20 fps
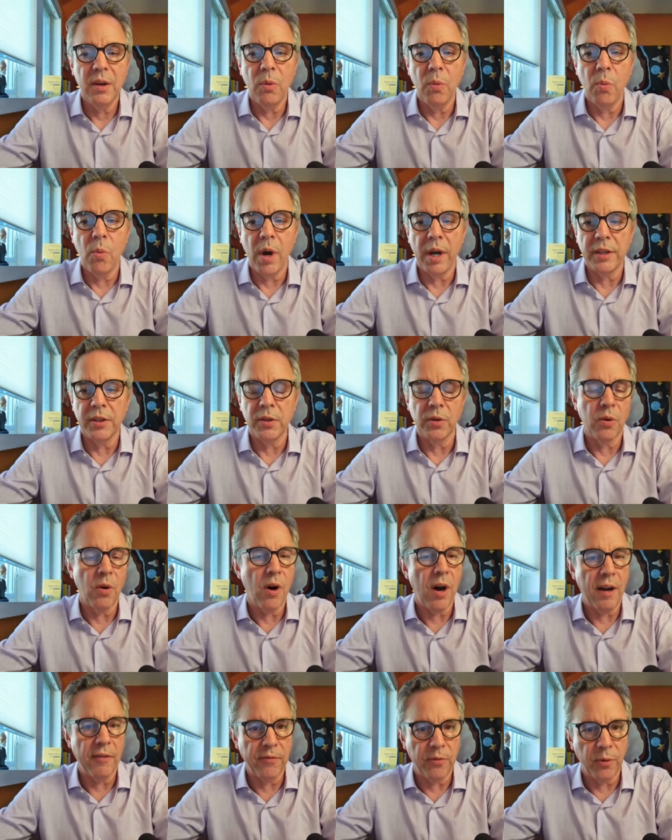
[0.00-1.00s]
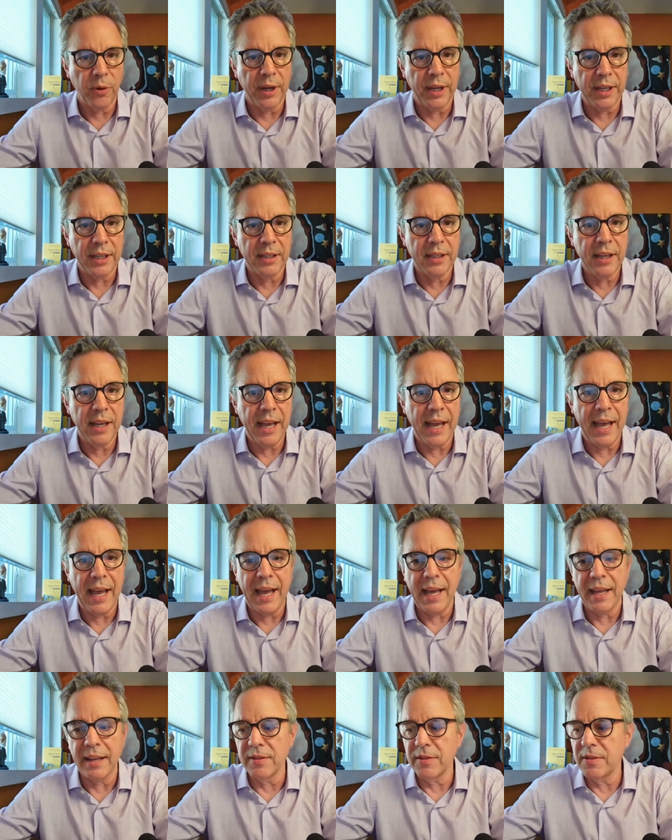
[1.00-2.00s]
what you're offering
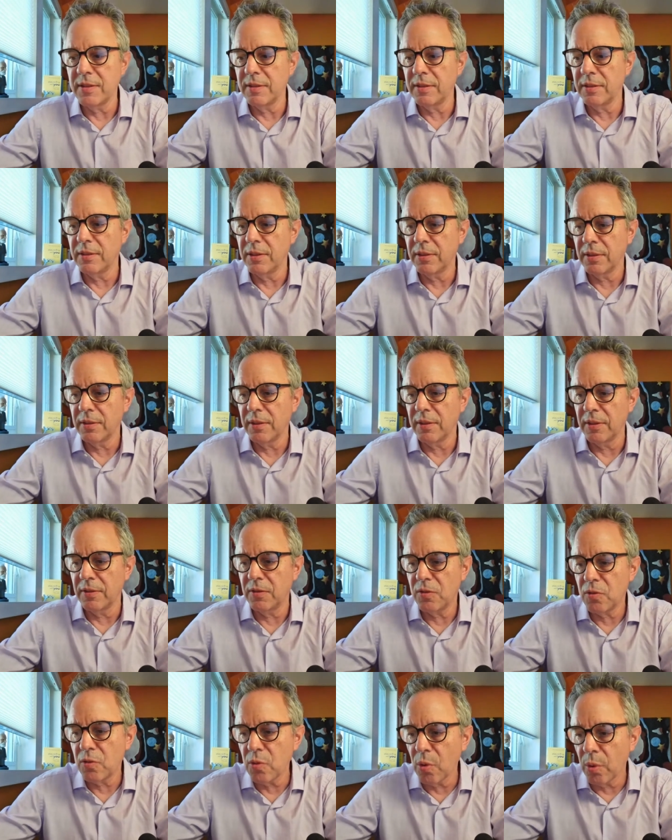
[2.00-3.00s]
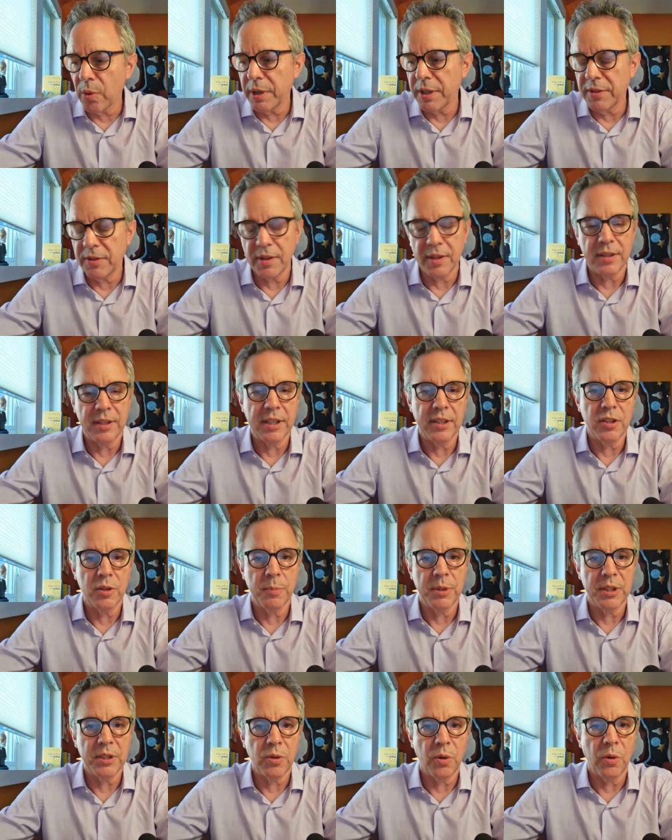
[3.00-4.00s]
and you, the stories that need to
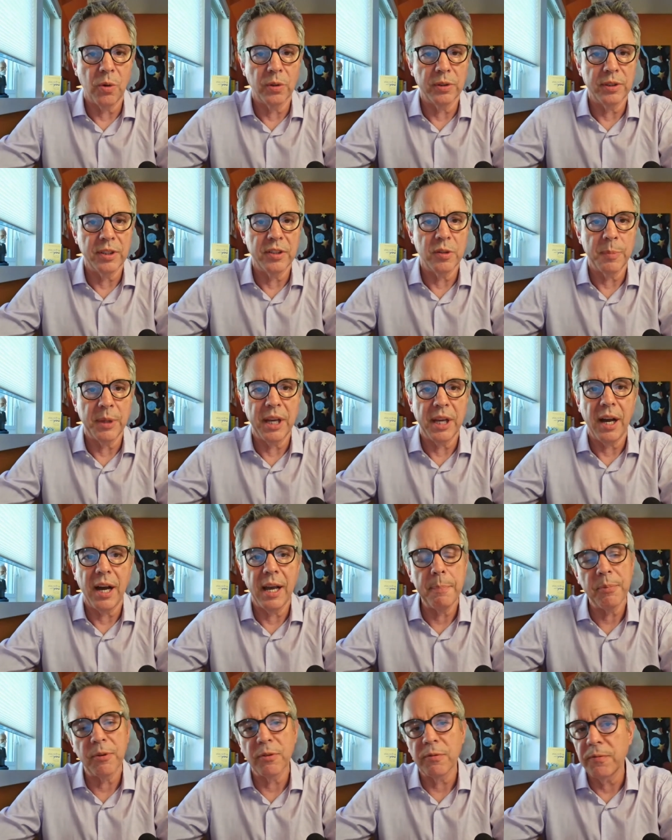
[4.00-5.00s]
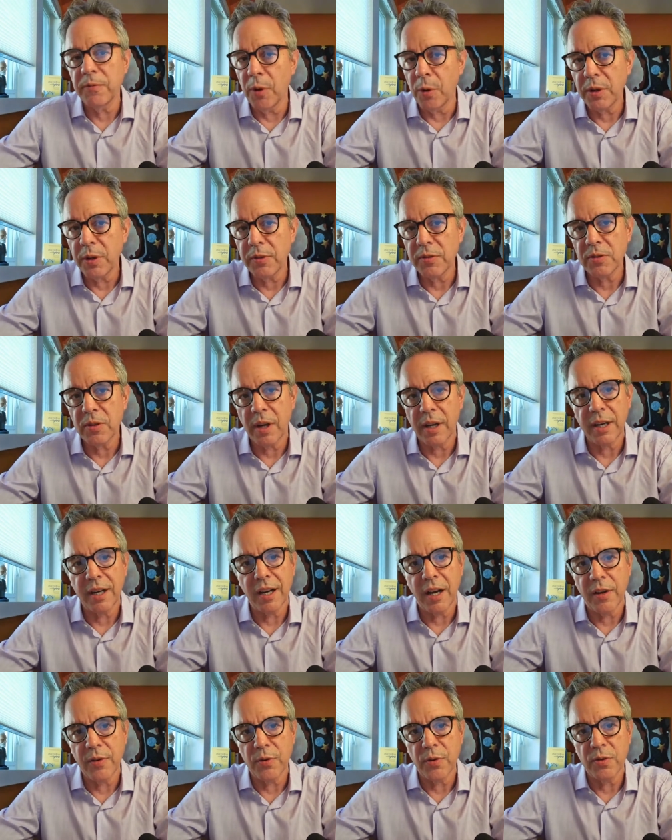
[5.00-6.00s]
be told need to be hyper focused on an
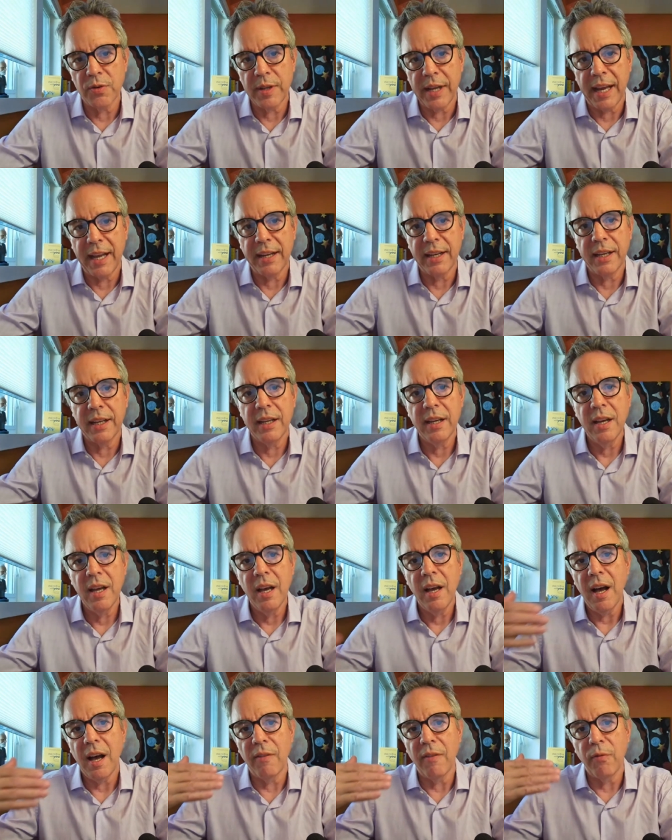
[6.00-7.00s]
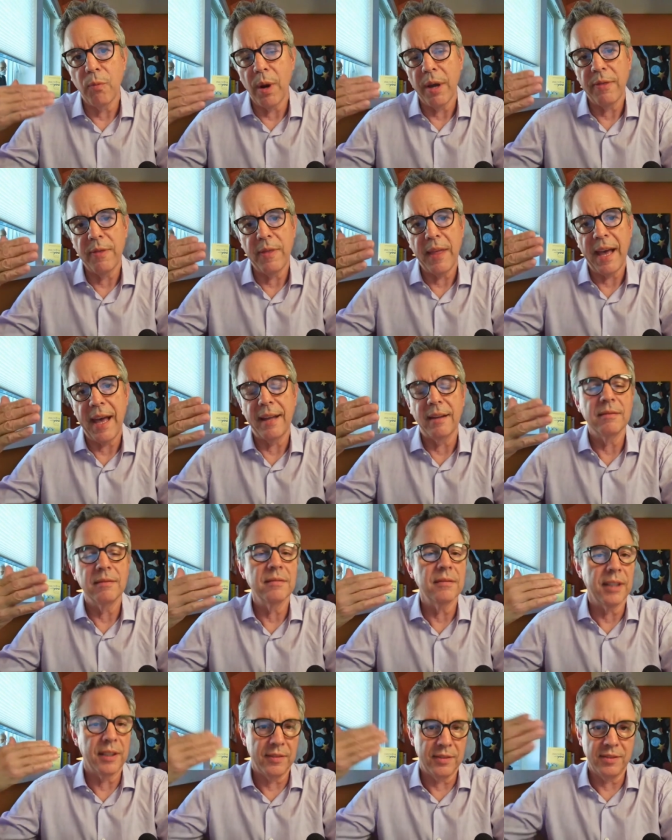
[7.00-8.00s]
understanding of what that
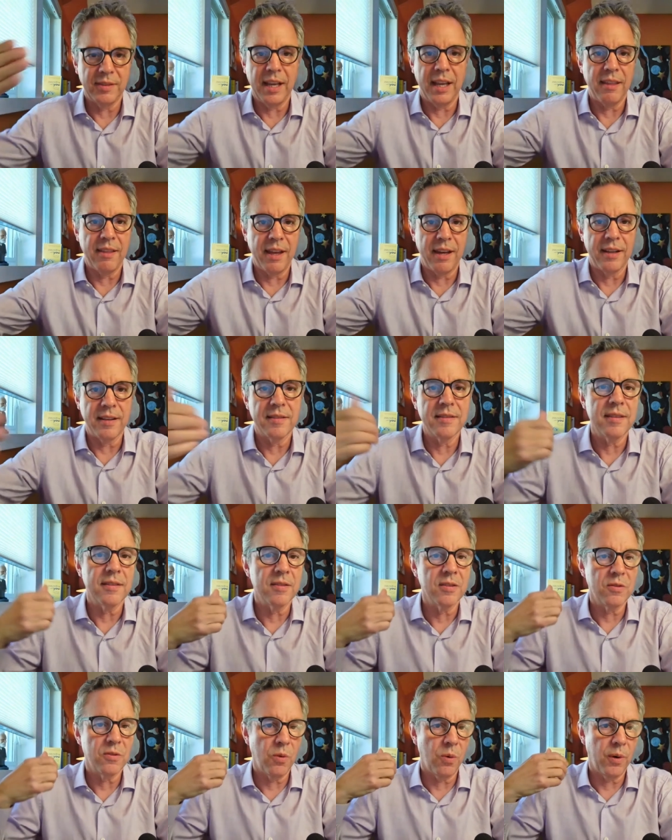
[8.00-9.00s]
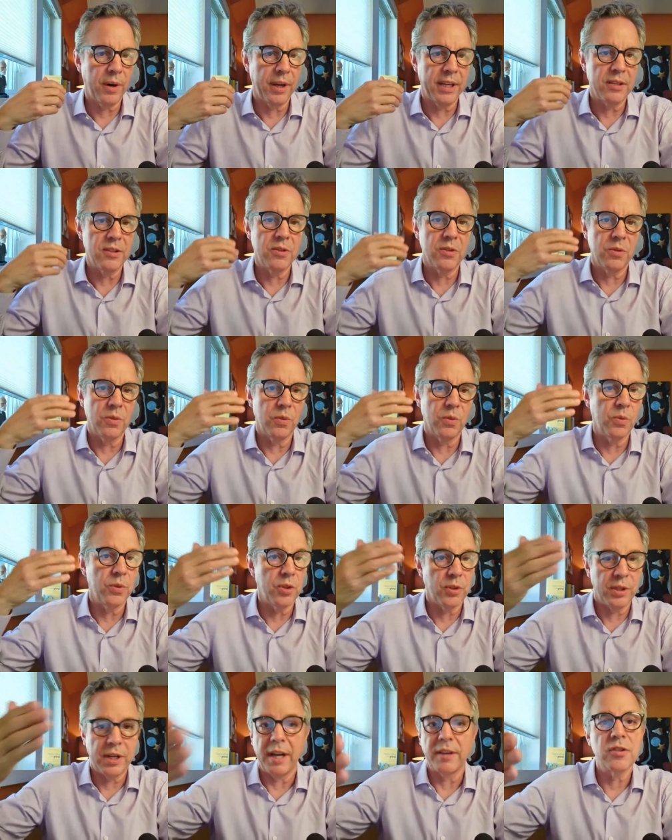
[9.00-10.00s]
let's say that it's a story to
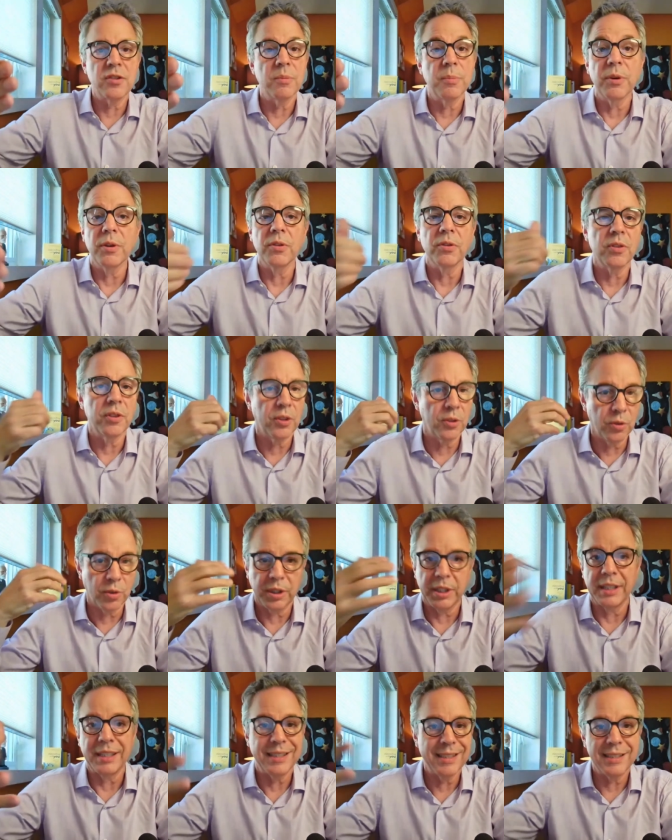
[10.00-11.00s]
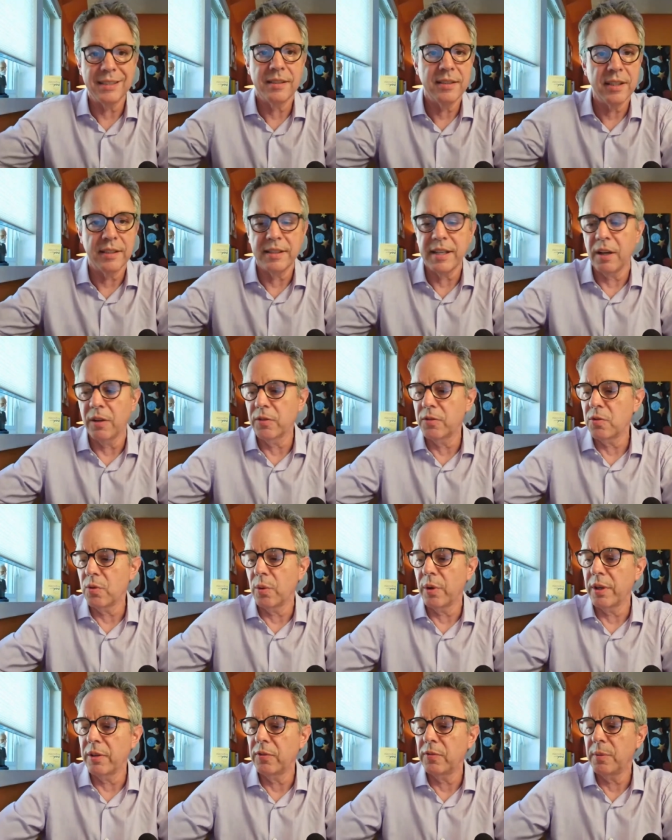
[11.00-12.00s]
your customers and you're looking to, to tell
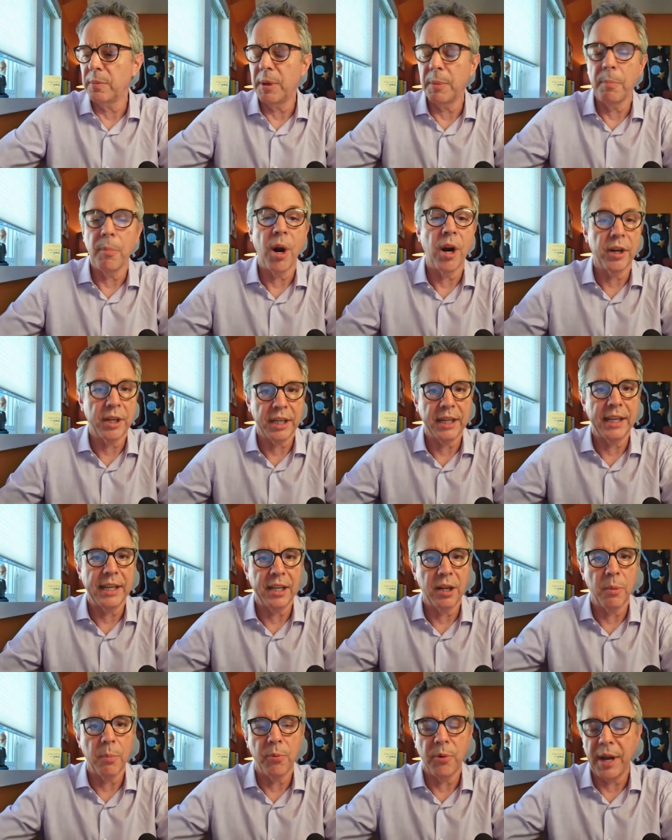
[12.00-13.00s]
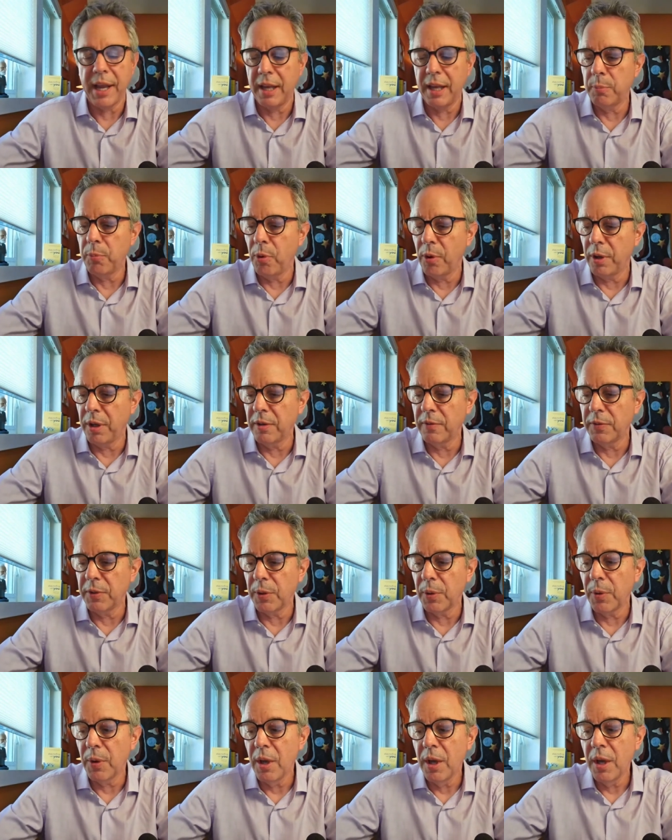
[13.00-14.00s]
stories from a marketing and a brand point of view